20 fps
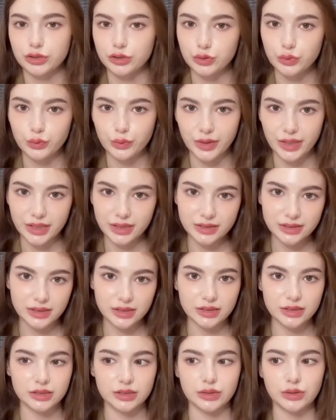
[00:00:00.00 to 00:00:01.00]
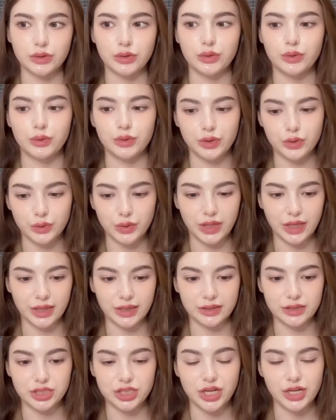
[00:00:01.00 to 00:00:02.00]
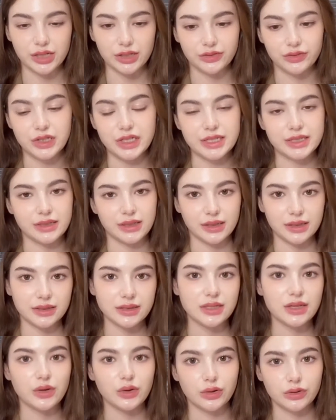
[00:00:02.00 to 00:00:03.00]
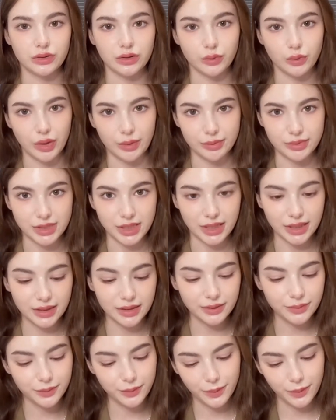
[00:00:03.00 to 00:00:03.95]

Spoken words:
2 weeks so you can check the result on the website.